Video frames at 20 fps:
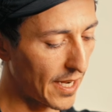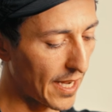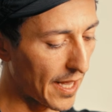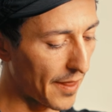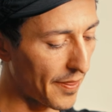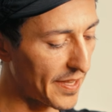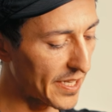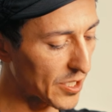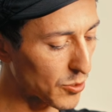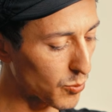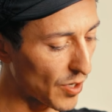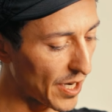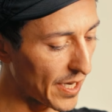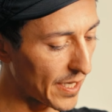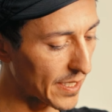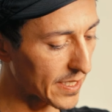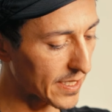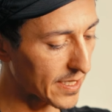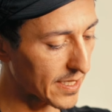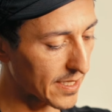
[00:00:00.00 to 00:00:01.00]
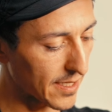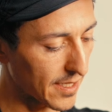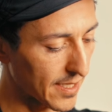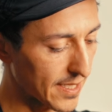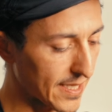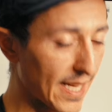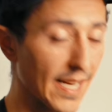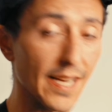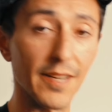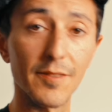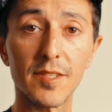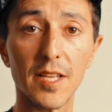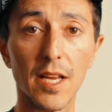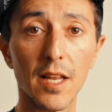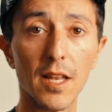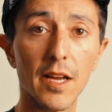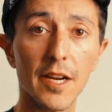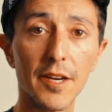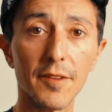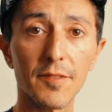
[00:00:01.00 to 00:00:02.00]
And this way it saves a
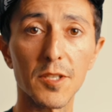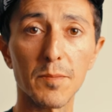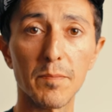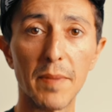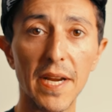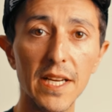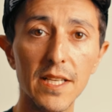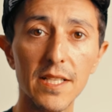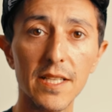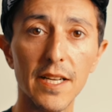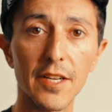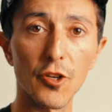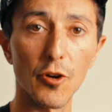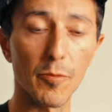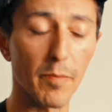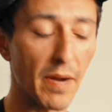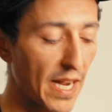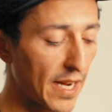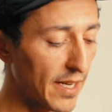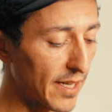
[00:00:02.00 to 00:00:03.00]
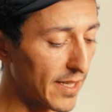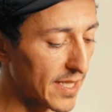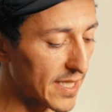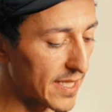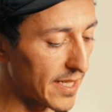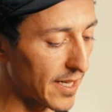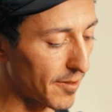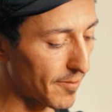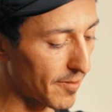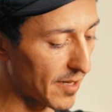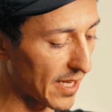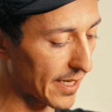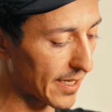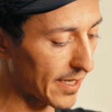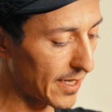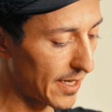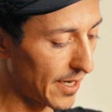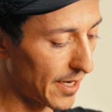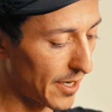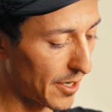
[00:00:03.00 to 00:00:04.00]
lot of space in your bag instead of like
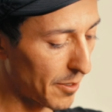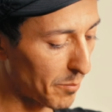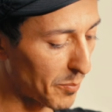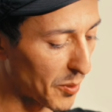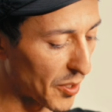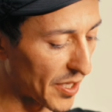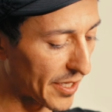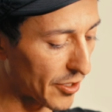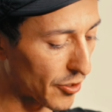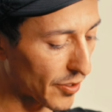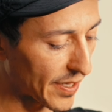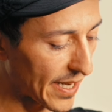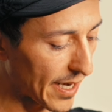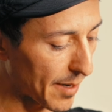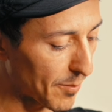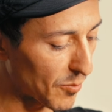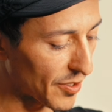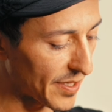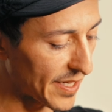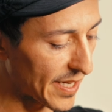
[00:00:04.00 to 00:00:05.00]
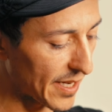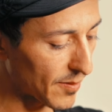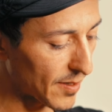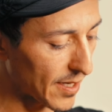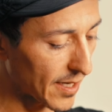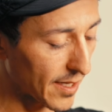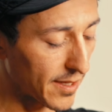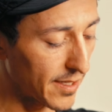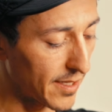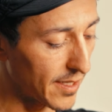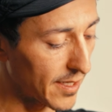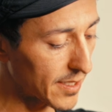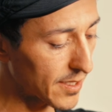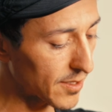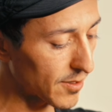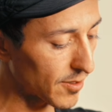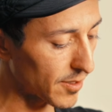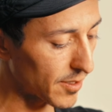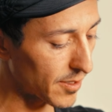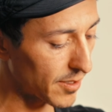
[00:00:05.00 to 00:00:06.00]
putting your camera down like this
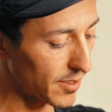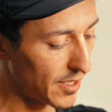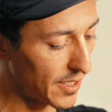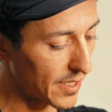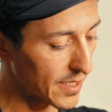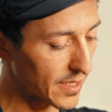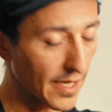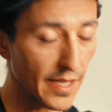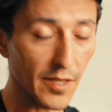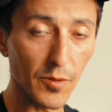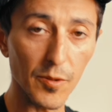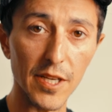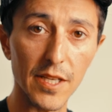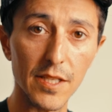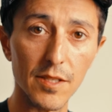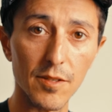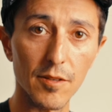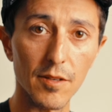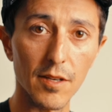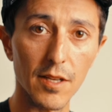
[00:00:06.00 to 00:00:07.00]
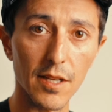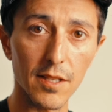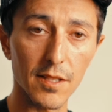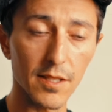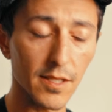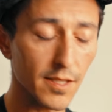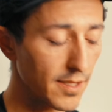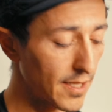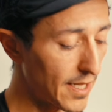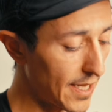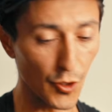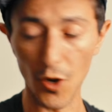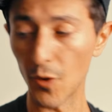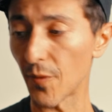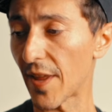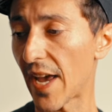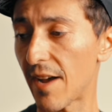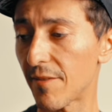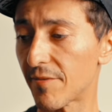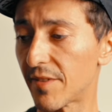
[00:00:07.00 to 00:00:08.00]
or sideways or like this. You don't
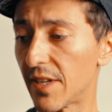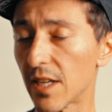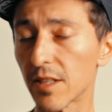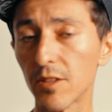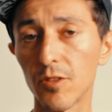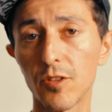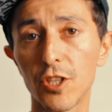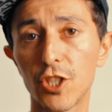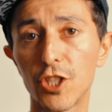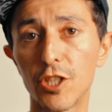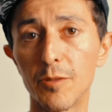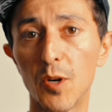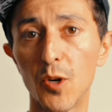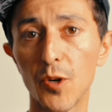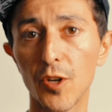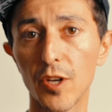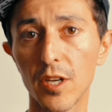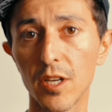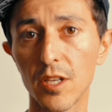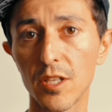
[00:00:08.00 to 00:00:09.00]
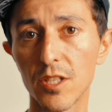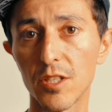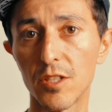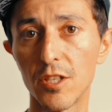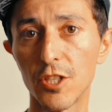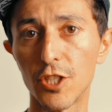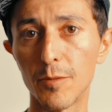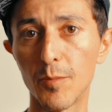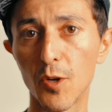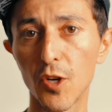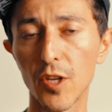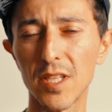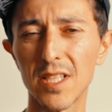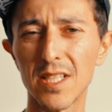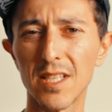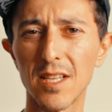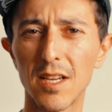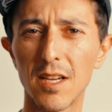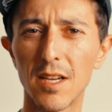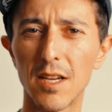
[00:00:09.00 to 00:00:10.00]
have that on the Shimoda because the Shimoda
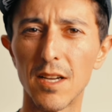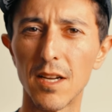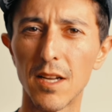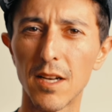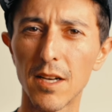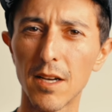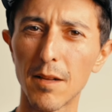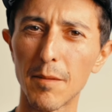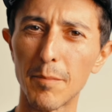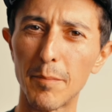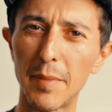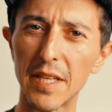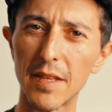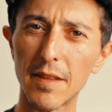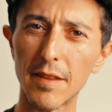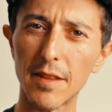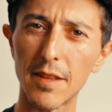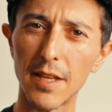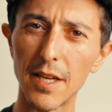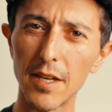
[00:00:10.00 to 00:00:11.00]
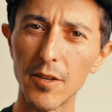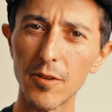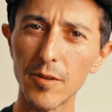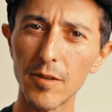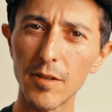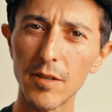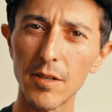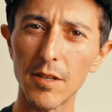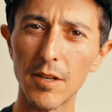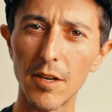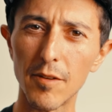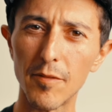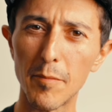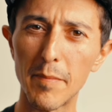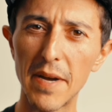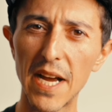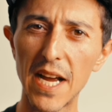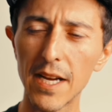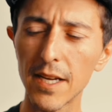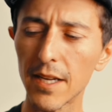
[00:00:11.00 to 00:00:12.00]
is a little bit thinner of a
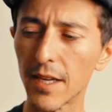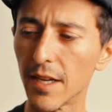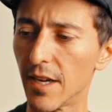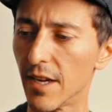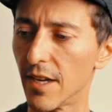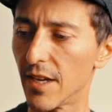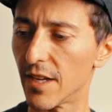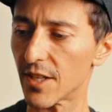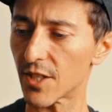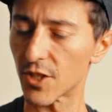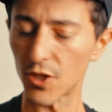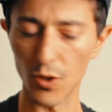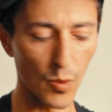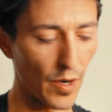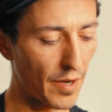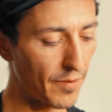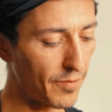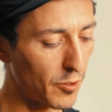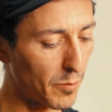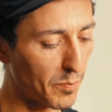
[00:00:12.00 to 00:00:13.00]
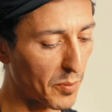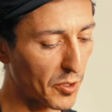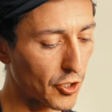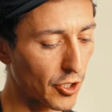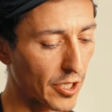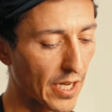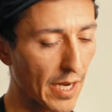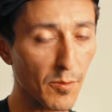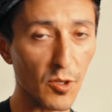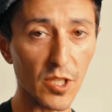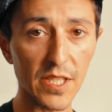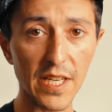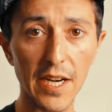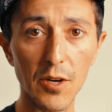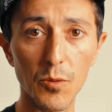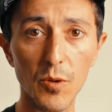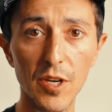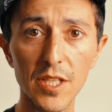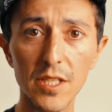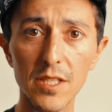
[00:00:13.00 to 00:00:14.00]
bag. So if you put your camera
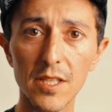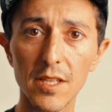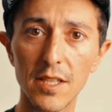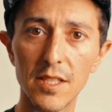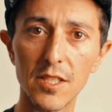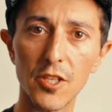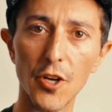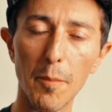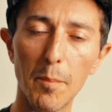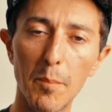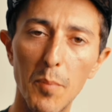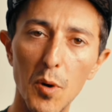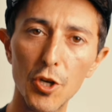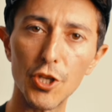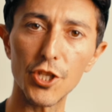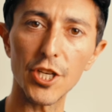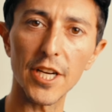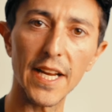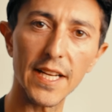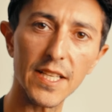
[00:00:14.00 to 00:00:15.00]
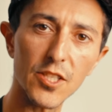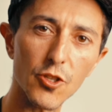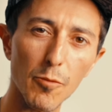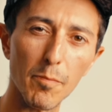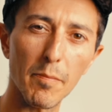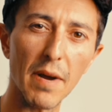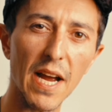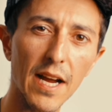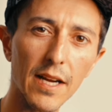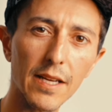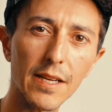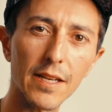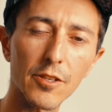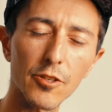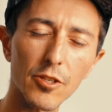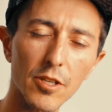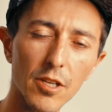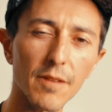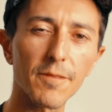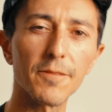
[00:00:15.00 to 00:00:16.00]
sideways, it's gonna push against your back and
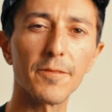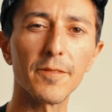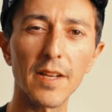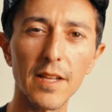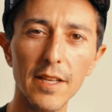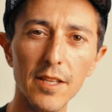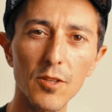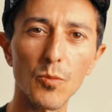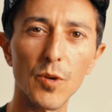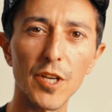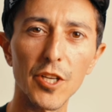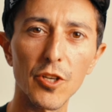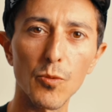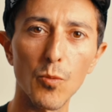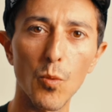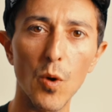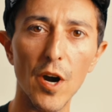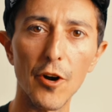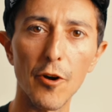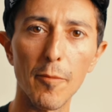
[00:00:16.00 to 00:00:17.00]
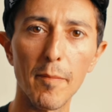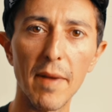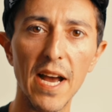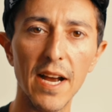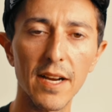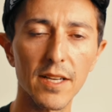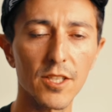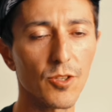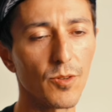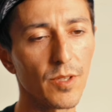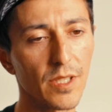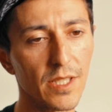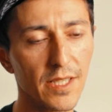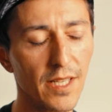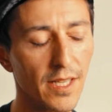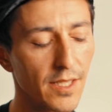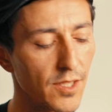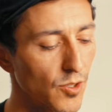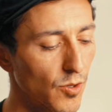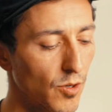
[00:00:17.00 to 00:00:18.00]
you're gonna feel it when you wear the bag, so it's
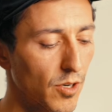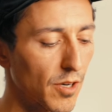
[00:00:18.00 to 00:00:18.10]
not so